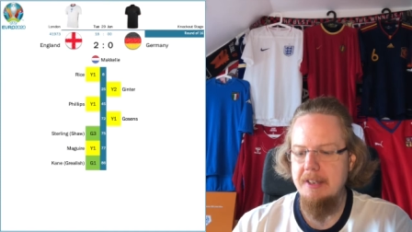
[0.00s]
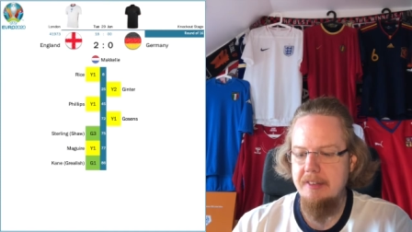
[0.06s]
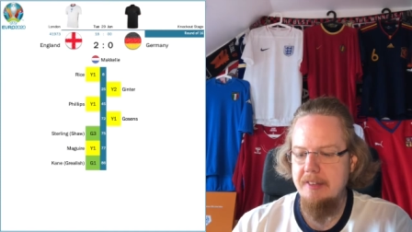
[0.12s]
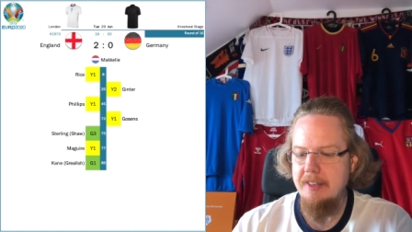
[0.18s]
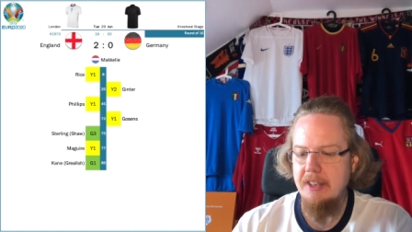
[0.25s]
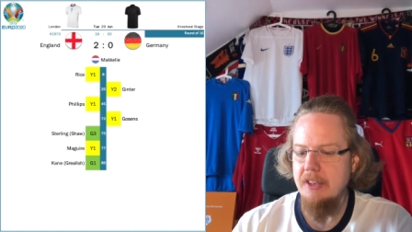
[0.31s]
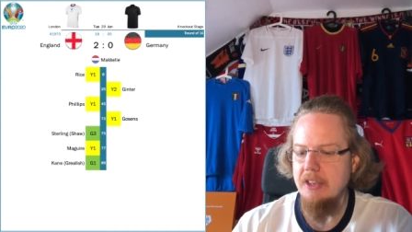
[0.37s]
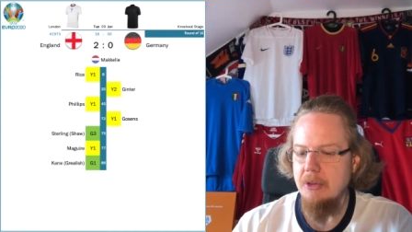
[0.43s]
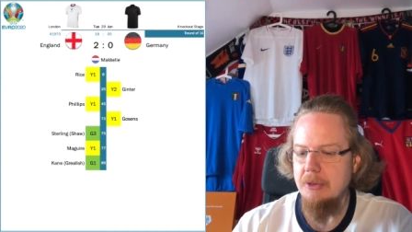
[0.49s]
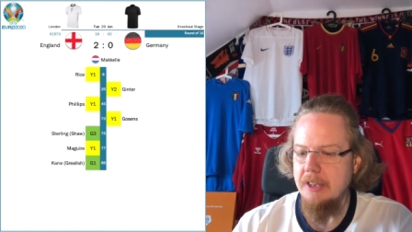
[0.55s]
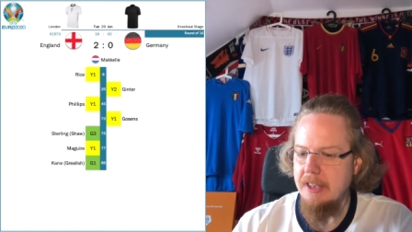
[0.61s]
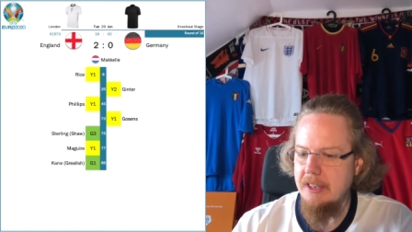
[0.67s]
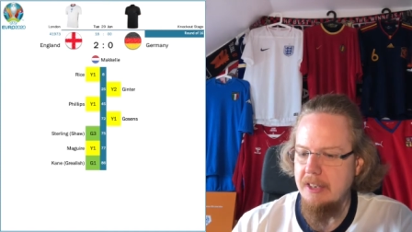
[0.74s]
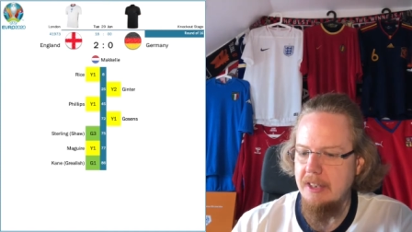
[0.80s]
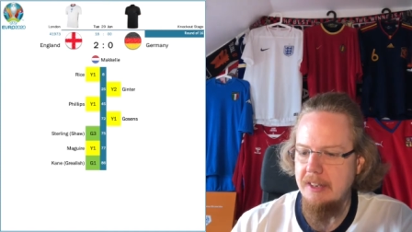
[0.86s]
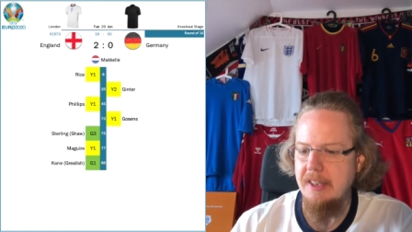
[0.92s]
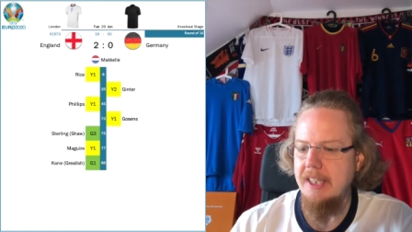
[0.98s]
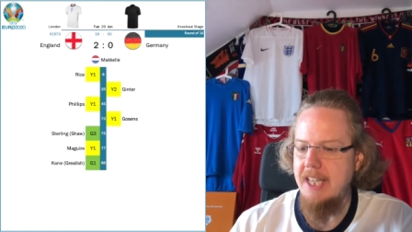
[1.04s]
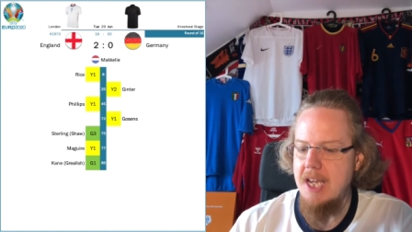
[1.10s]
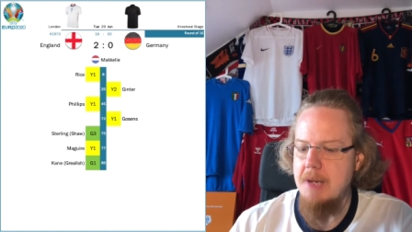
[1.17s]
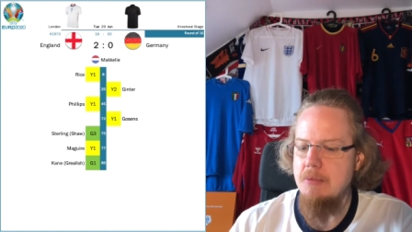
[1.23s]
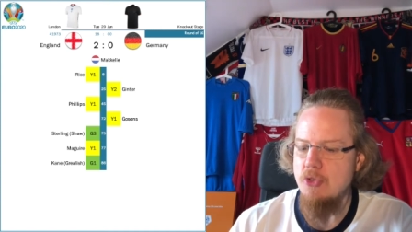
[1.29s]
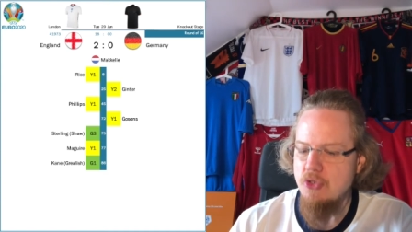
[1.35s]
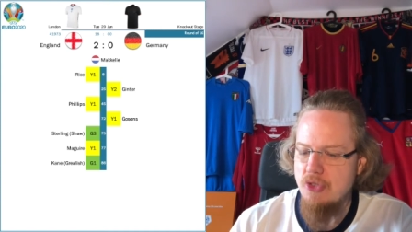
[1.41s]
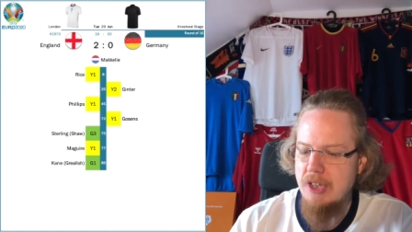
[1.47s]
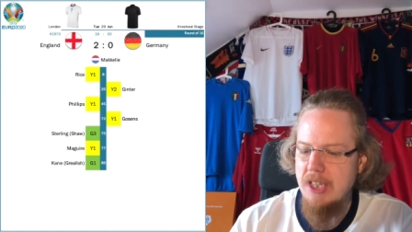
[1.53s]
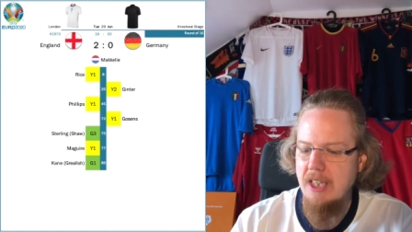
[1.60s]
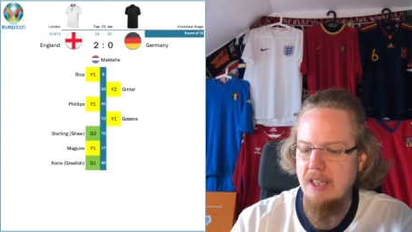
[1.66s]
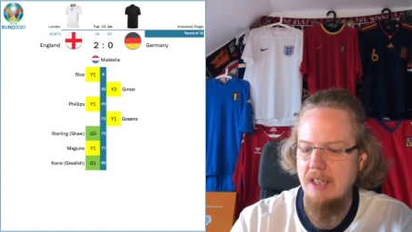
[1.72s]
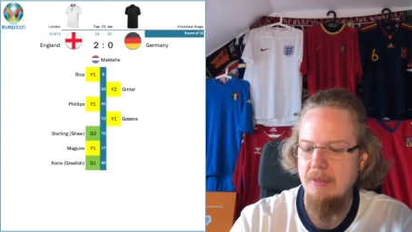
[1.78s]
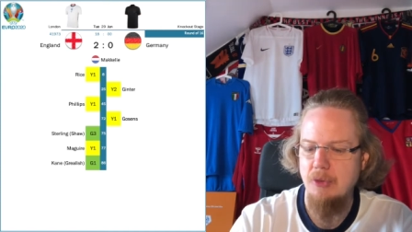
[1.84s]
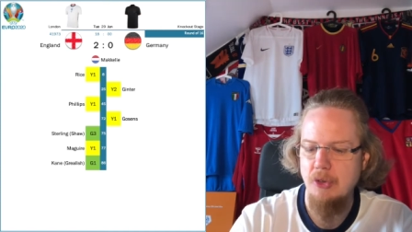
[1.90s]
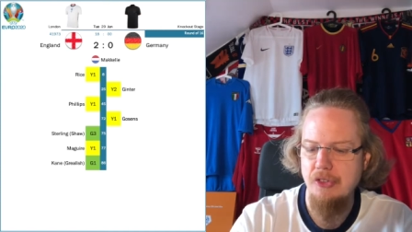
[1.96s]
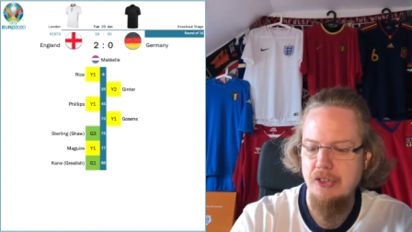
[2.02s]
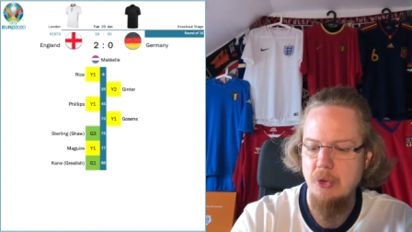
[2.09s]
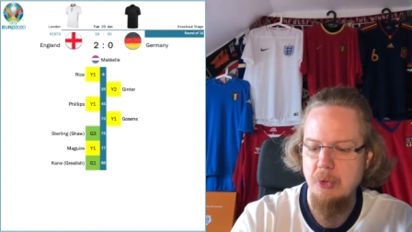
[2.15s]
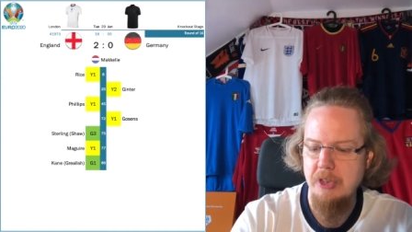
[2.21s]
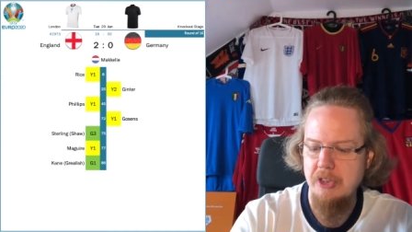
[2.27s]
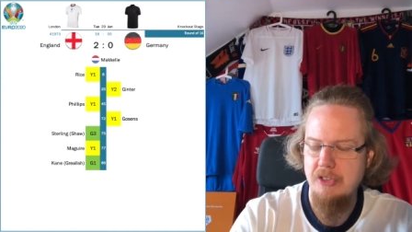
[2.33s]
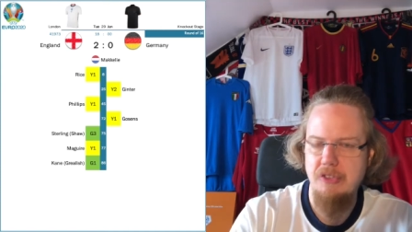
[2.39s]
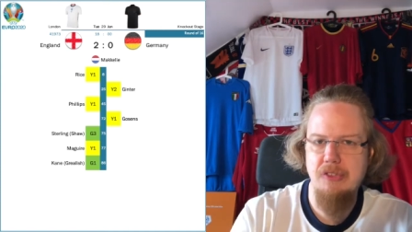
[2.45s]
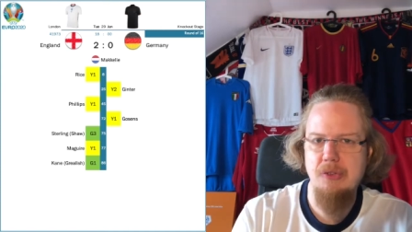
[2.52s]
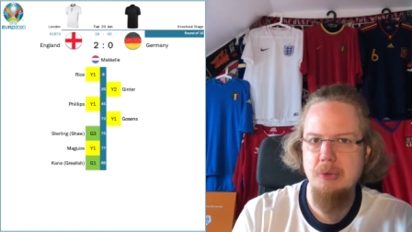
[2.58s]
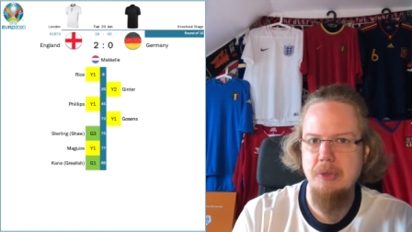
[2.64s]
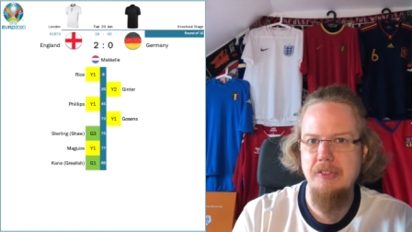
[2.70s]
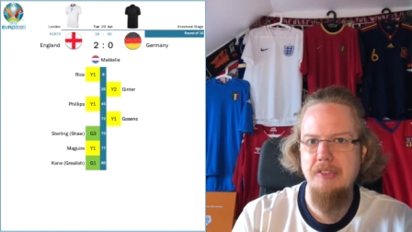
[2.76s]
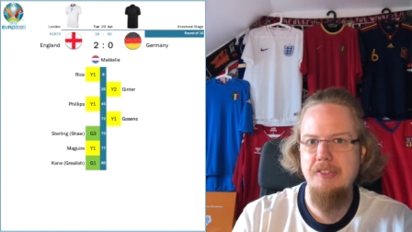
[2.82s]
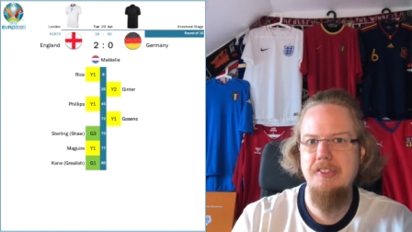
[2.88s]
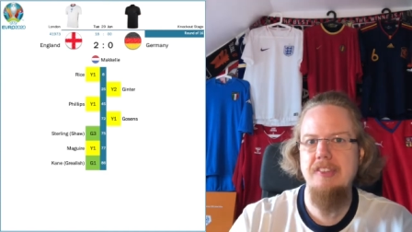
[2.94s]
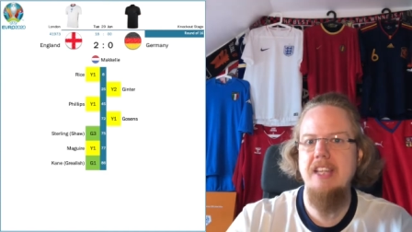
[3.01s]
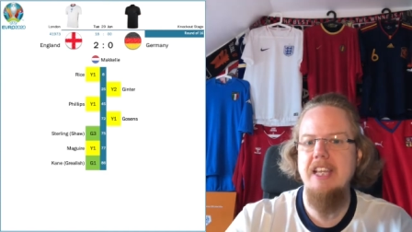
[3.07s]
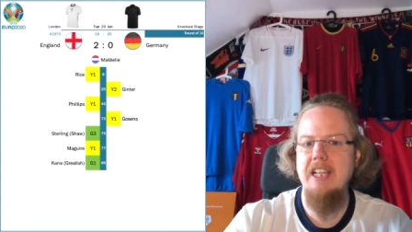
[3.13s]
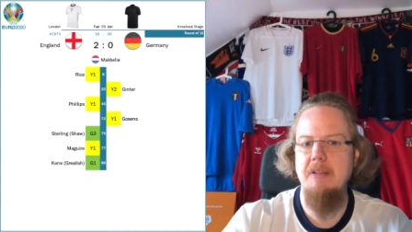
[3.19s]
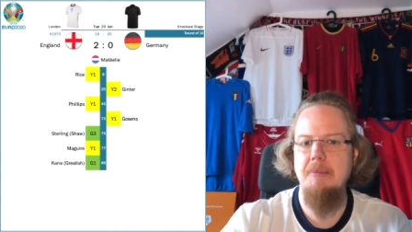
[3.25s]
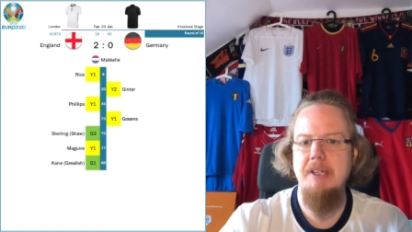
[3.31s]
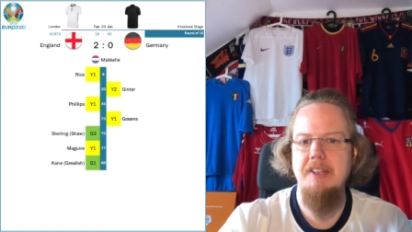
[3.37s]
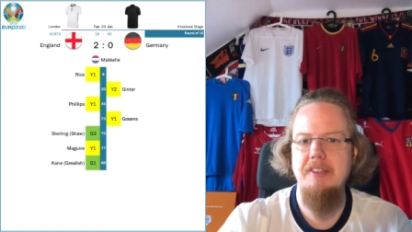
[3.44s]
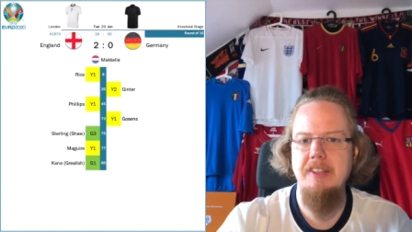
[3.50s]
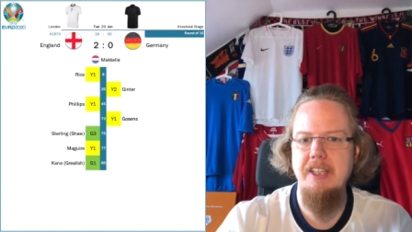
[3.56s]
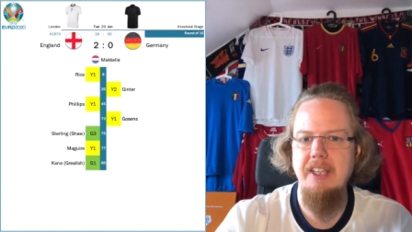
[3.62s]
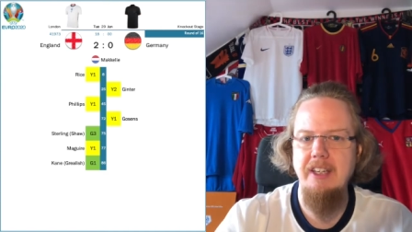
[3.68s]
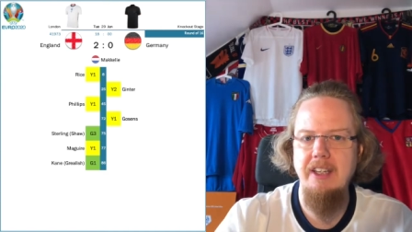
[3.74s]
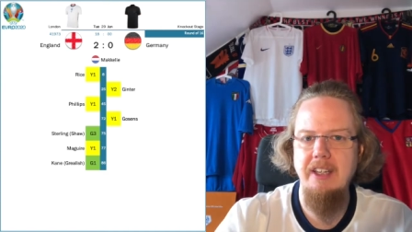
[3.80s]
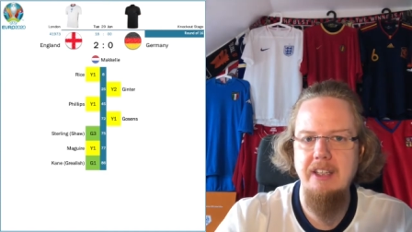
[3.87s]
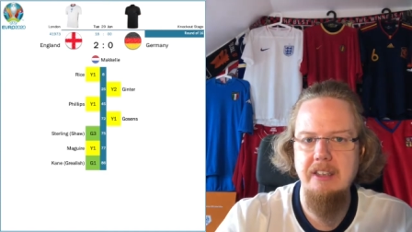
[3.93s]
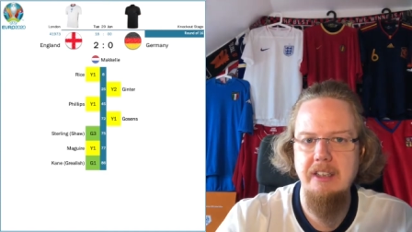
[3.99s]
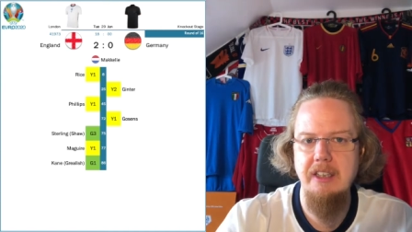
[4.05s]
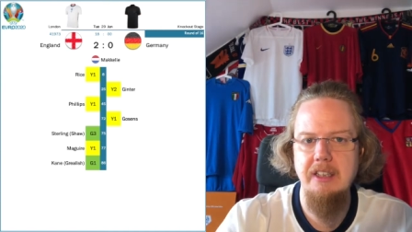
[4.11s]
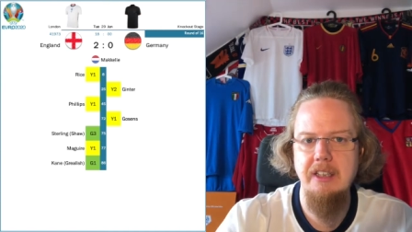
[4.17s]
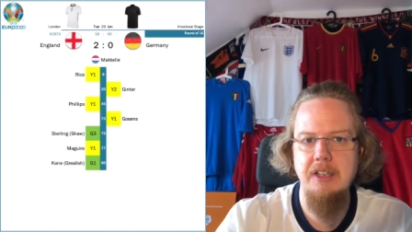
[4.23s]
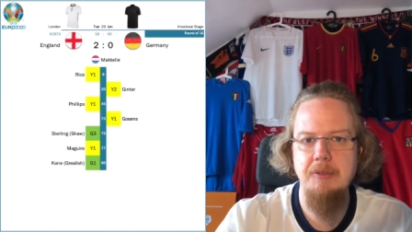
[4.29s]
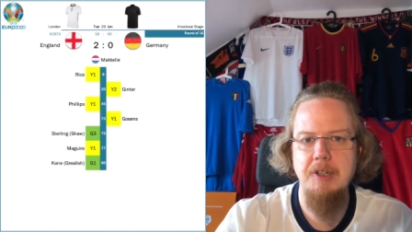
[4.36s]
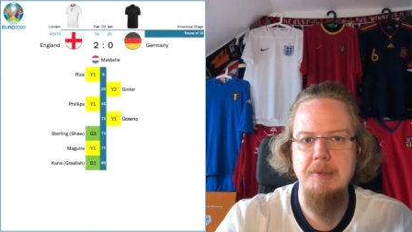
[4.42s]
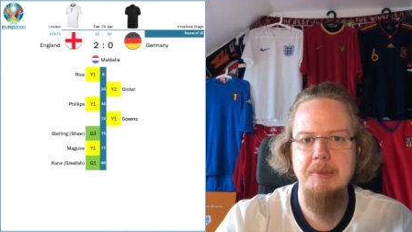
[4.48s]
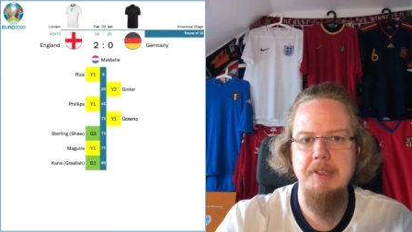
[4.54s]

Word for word: And you know, the, the, game really was going towards a stalemate in, in, in a way.